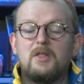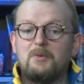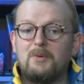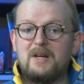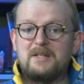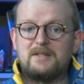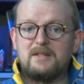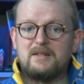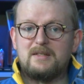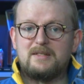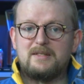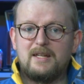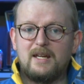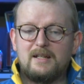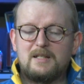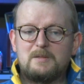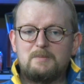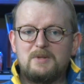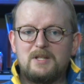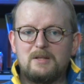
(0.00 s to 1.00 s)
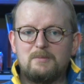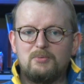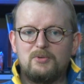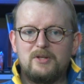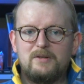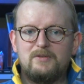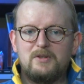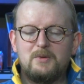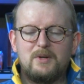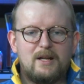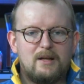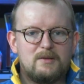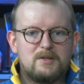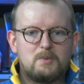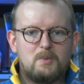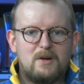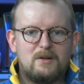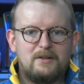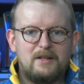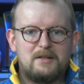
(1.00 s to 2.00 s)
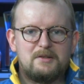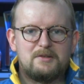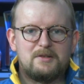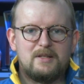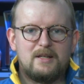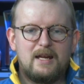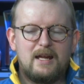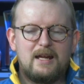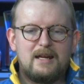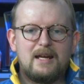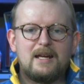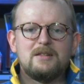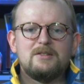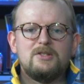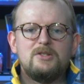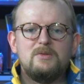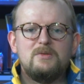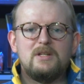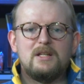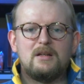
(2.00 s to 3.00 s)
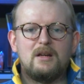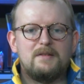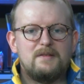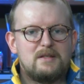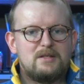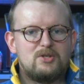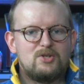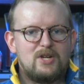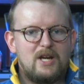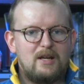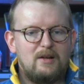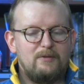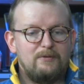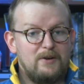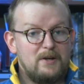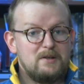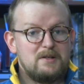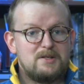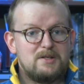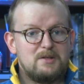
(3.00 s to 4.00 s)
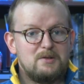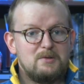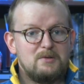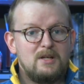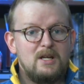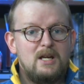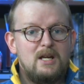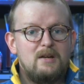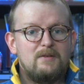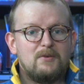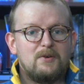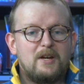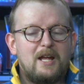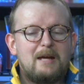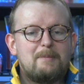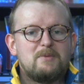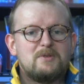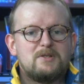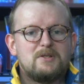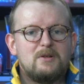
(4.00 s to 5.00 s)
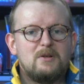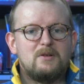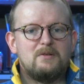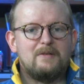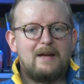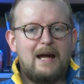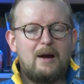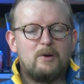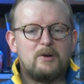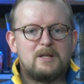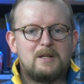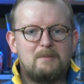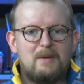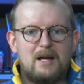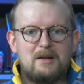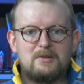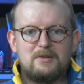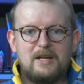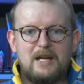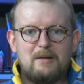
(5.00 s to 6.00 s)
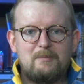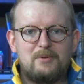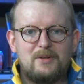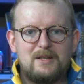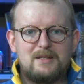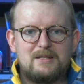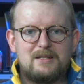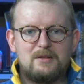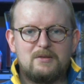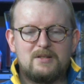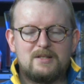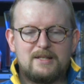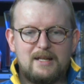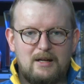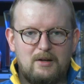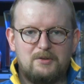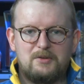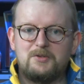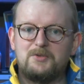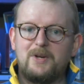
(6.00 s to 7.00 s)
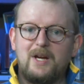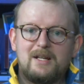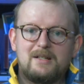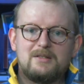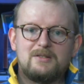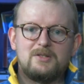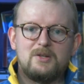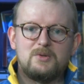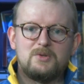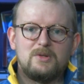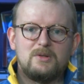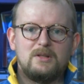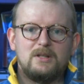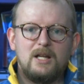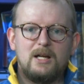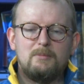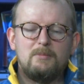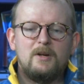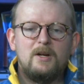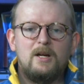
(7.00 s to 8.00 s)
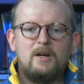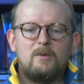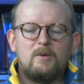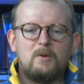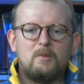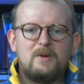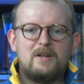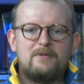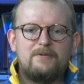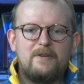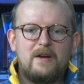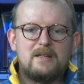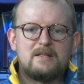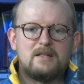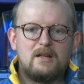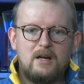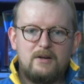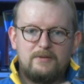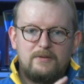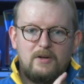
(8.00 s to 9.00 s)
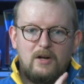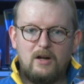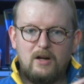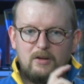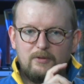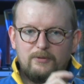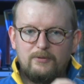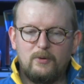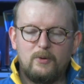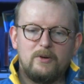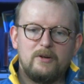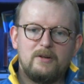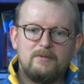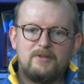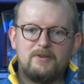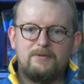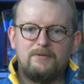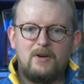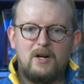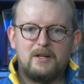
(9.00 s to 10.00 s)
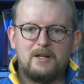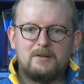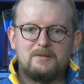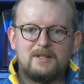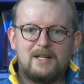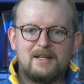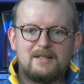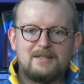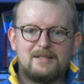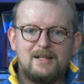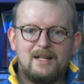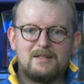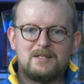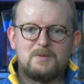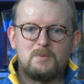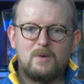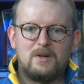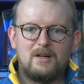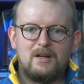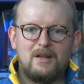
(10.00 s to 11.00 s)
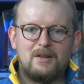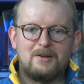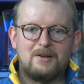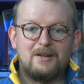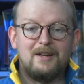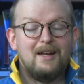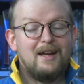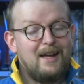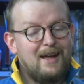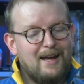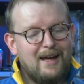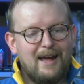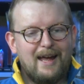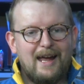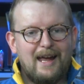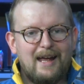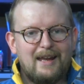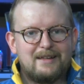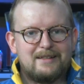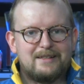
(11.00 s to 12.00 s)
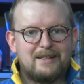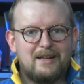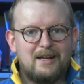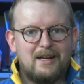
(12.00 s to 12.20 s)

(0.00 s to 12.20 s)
rest of this deck is being previewed elsewhere later today, and tune in on this channel very soon for an episode of our Commander gameplay series Elder Dragon Social Club, where we face off all 4 of the Fallout decks against one another, and